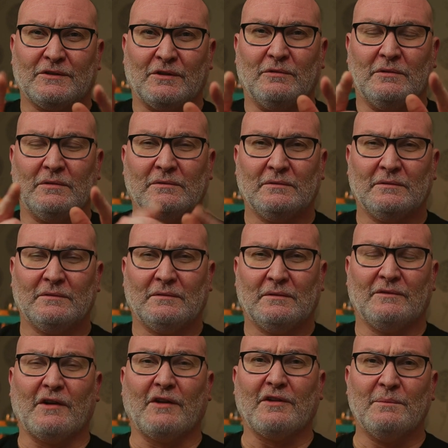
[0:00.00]
So
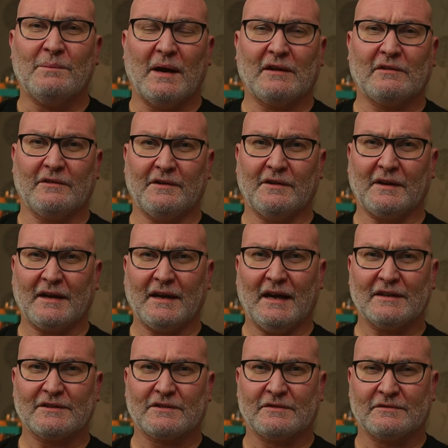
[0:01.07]
nothing better than a
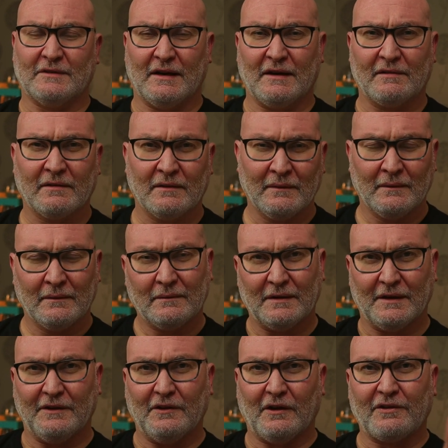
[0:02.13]
cask strength
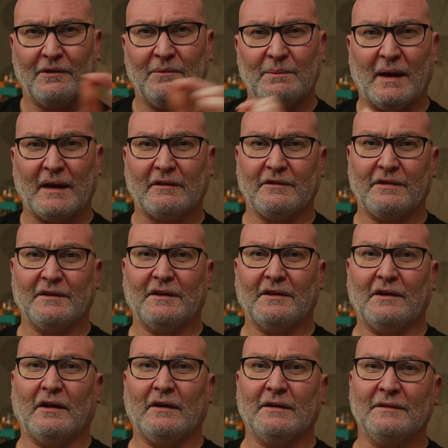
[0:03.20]
and nothing better than
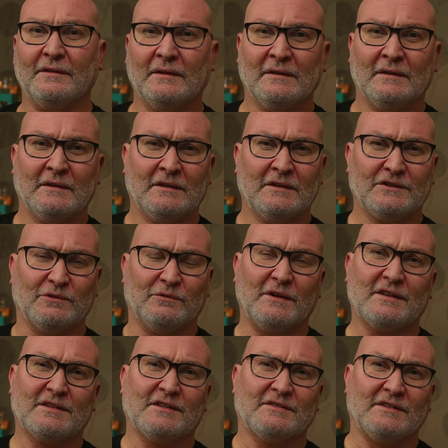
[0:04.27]
an Aran. So
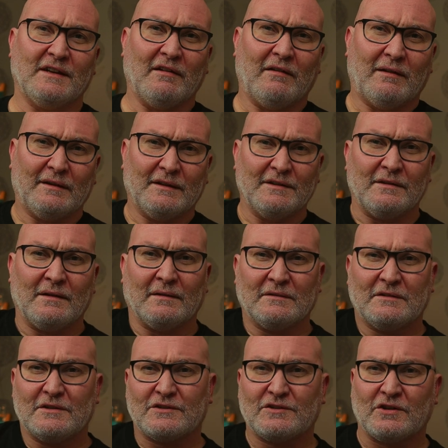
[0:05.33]
this is the Aran
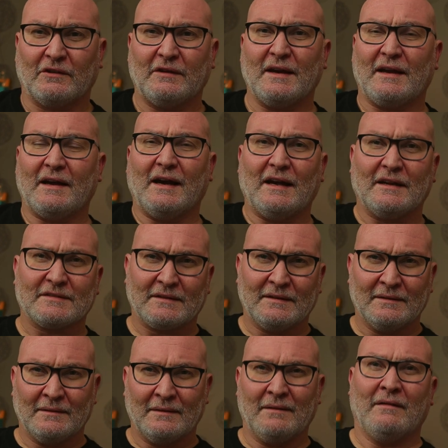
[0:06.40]
Sherry Cask
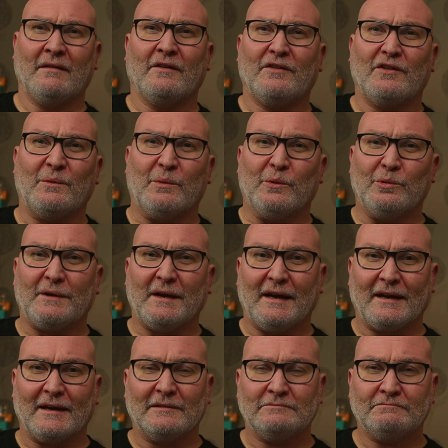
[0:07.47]
the
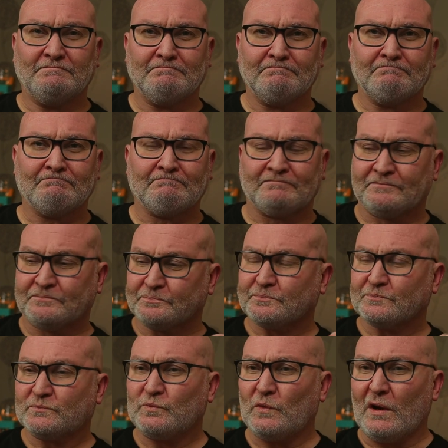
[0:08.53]
Bodega.
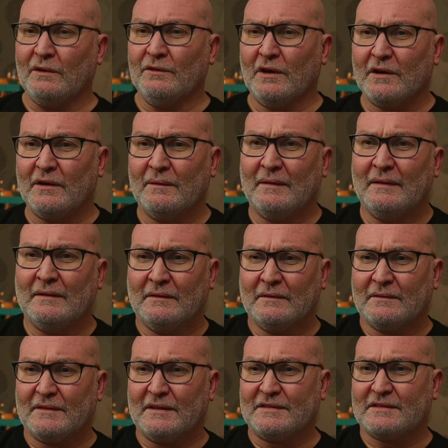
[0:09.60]
Now
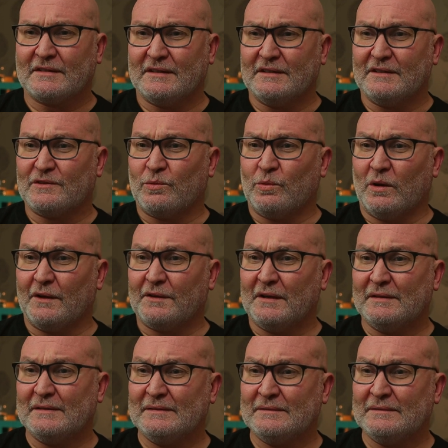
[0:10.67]
this is what